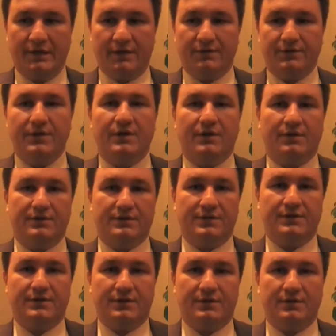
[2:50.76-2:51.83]
near the
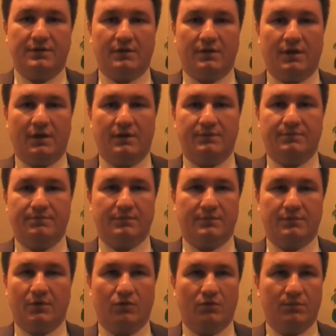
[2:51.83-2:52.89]
city, and
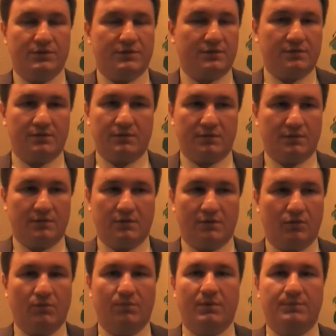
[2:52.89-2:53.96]
almost
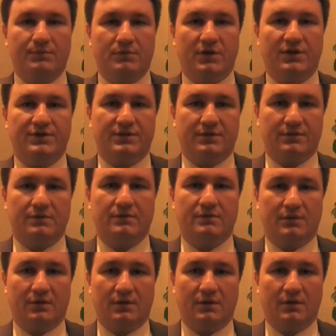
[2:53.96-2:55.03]
all population
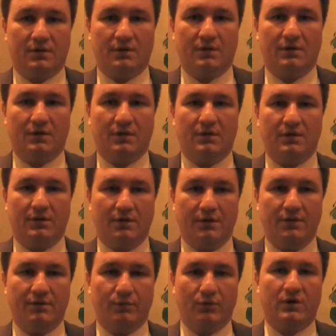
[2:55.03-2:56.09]
in
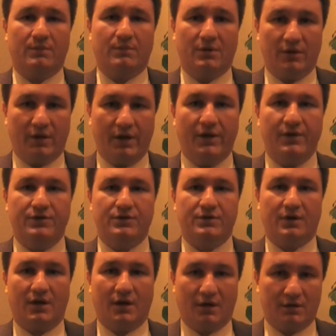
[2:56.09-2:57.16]
the workable age
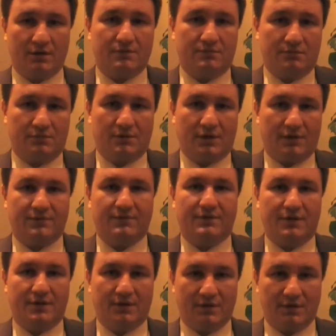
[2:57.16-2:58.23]
are
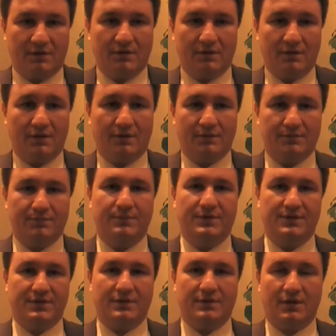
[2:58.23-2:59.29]
currently
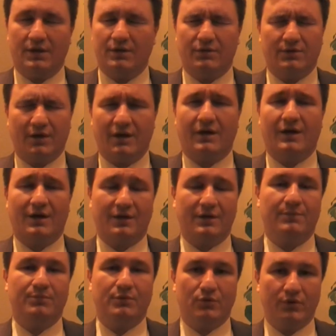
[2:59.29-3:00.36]
are currently
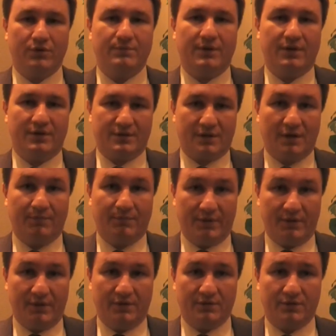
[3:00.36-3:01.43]
employed by this
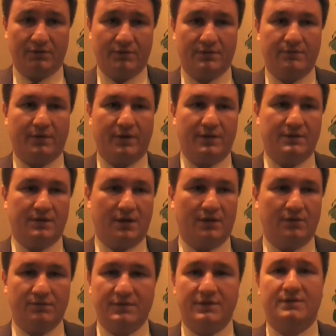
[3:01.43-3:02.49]
company. So that's why it's
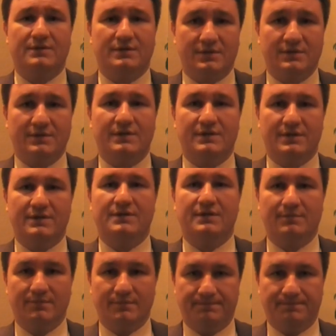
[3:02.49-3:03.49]
kind of system